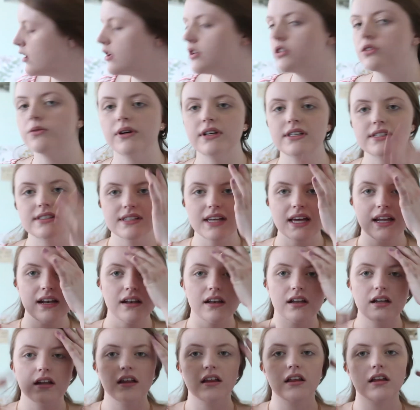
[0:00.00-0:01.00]
So I
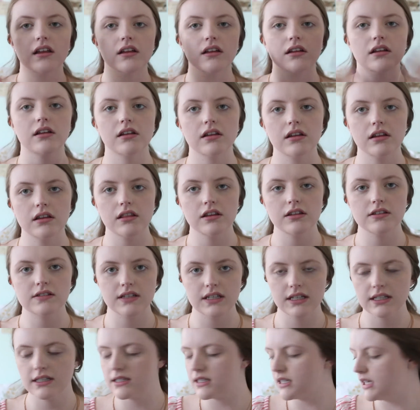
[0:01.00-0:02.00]
set the
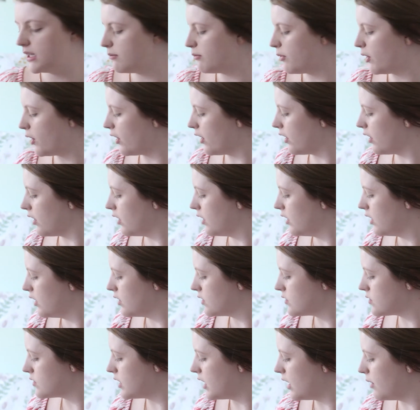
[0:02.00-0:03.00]
skin part.
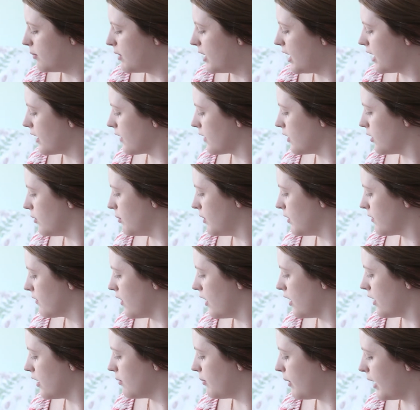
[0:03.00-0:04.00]
So now I'm gonna add a little bit of
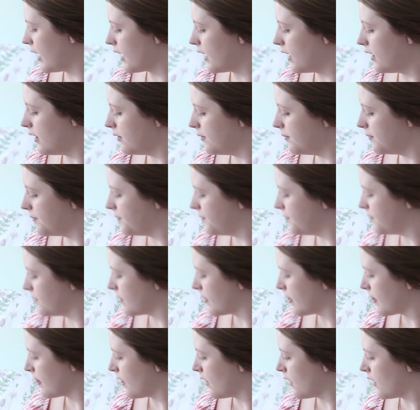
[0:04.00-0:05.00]
color back in.
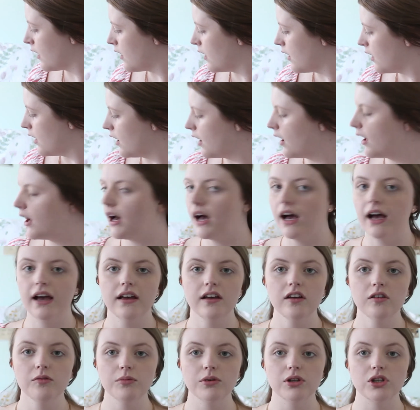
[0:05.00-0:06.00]
I
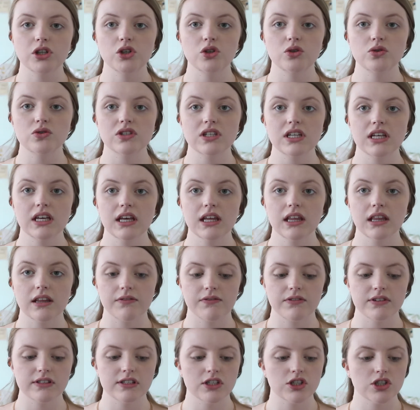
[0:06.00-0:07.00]
have been using the
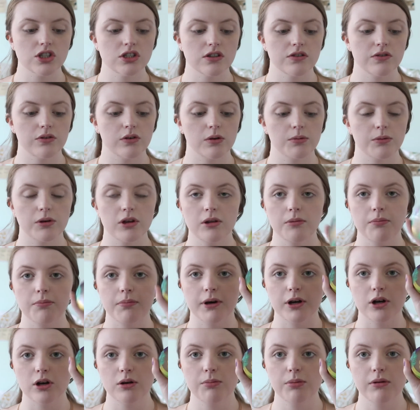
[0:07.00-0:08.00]
Physicians Formula
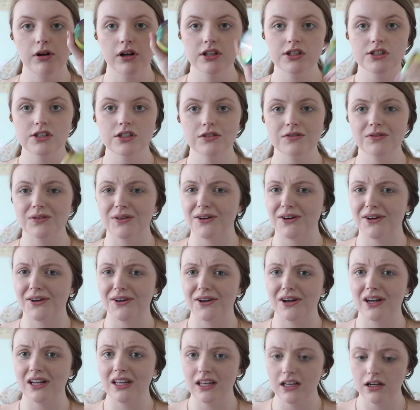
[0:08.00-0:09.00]
Butter Bronzer
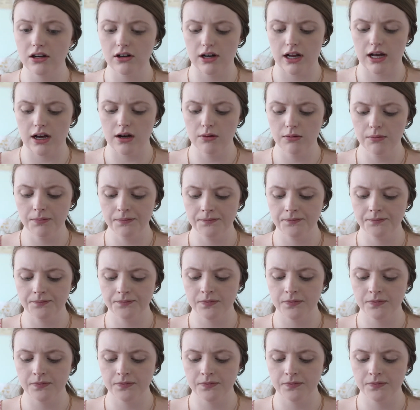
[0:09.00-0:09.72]
for a year now.